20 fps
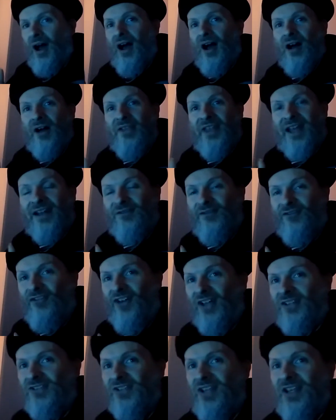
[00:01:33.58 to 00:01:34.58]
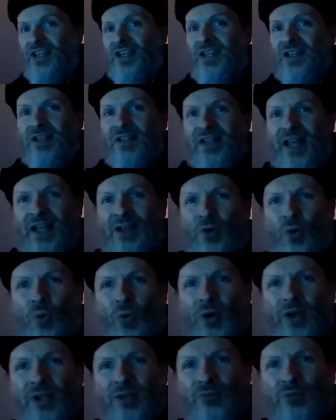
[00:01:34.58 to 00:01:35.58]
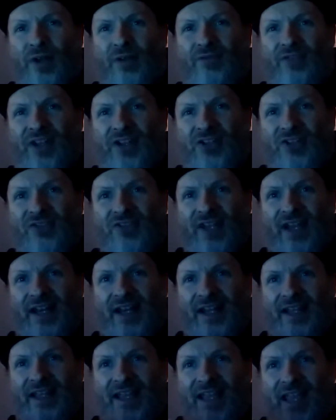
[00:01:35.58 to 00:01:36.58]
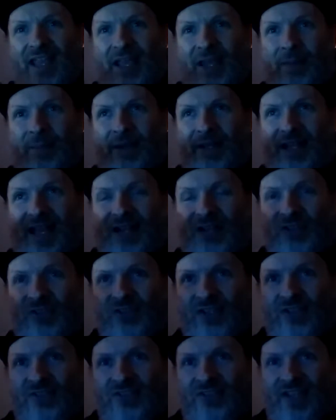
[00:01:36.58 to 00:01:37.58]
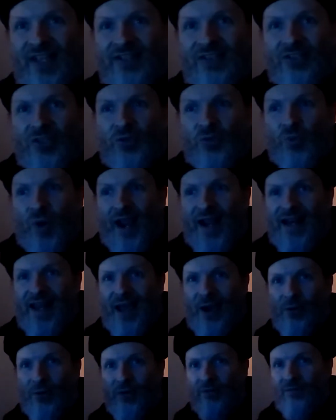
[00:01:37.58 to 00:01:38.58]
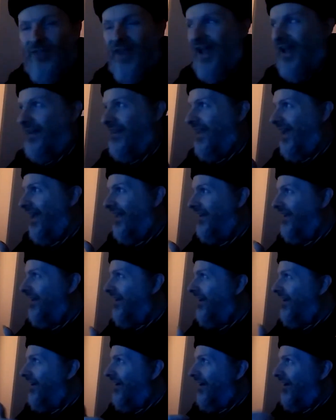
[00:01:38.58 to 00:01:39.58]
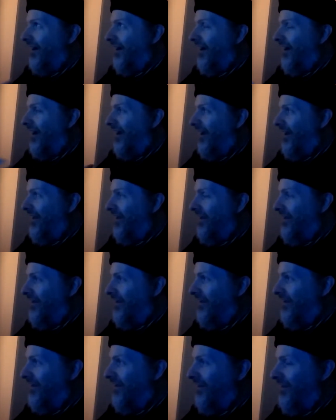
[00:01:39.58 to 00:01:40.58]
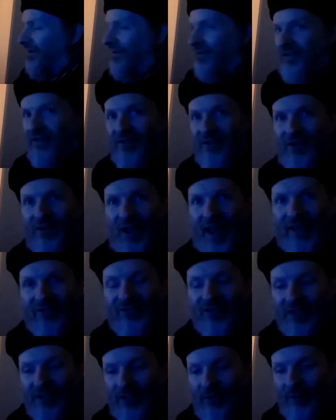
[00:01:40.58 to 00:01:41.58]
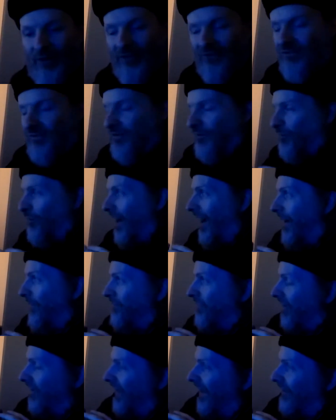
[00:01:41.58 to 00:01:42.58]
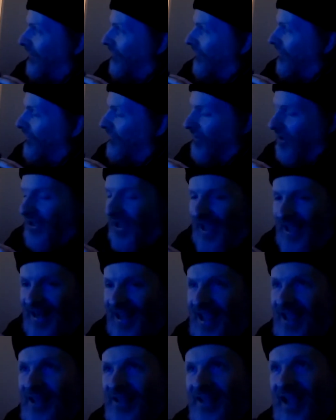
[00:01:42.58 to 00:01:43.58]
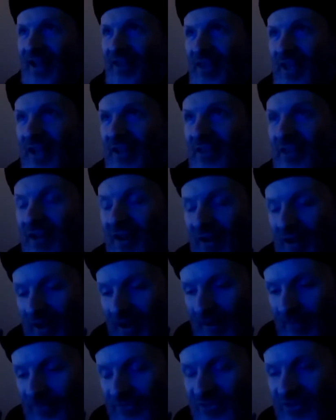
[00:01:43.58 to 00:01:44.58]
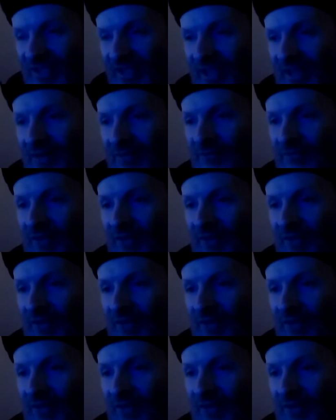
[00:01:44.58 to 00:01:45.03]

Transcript: Oh, that fuzzy like organ riff that just kind of came and, and just ascended right out of that that uh, as the lyrics wrapped on that for and eh, yeah the the um, singing